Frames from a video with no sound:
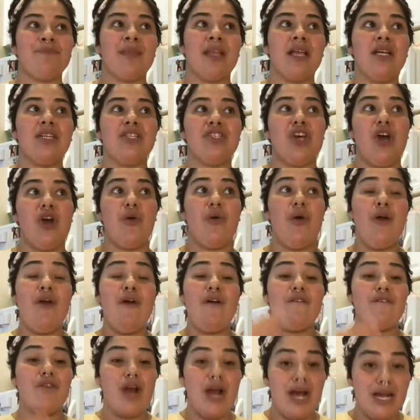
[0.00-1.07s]
So
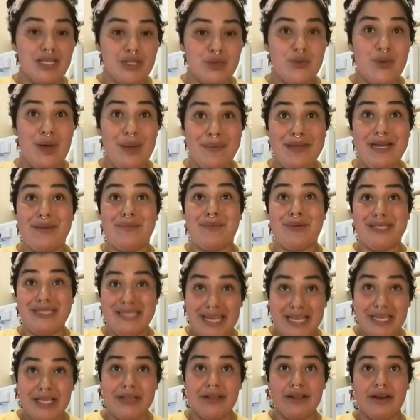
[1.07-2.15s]
for us women in
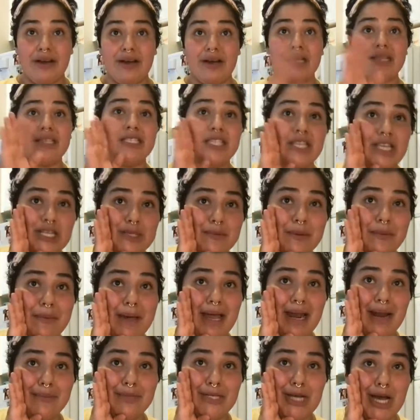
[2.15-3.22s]
particular, excuse me, man,
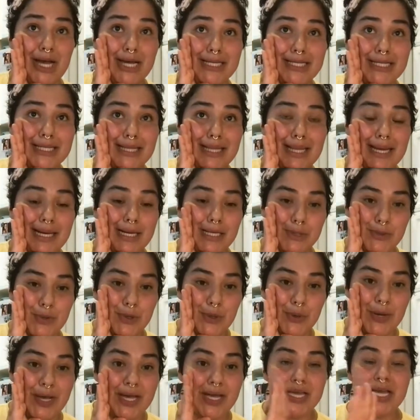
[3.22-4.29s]
I'm talking to the ladies real
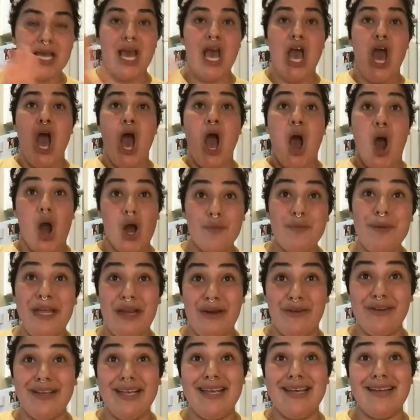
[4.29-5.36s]
quick. Our
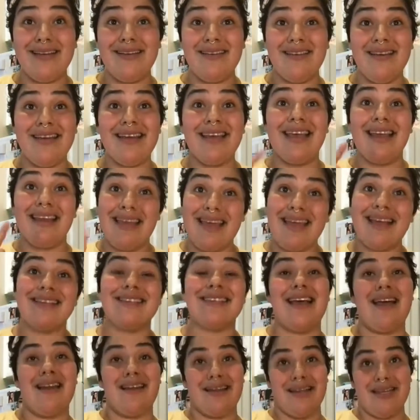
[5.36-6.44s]
period can kick us
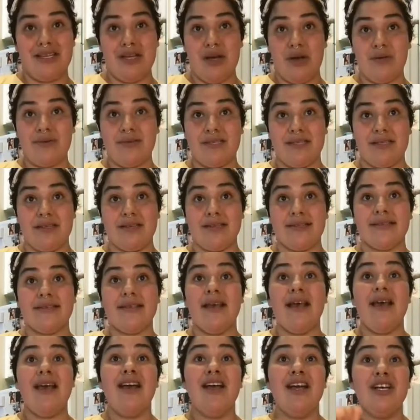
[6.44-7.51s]
out of ketosis.
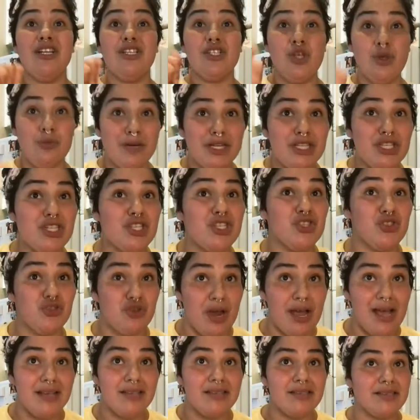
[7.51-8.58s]
Too much
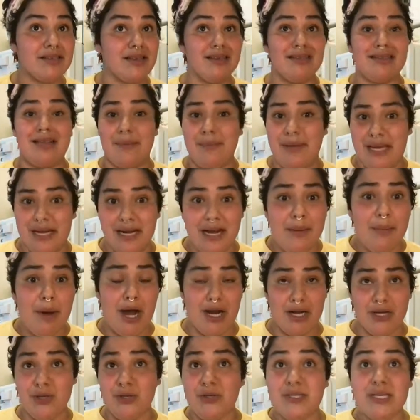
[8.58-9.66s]
stress, because I mean, come
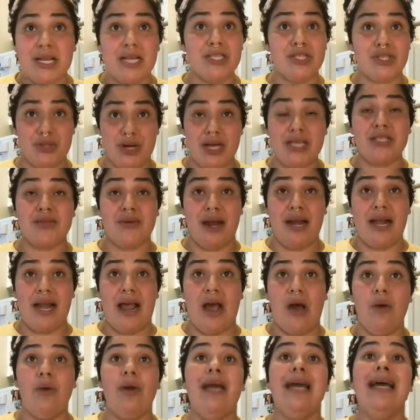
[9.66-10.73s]
on, who's not stressed right
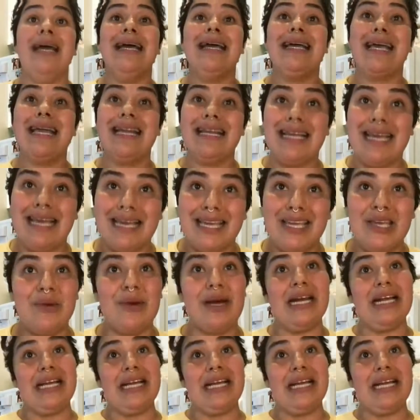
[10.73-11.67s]
now, can kick you out of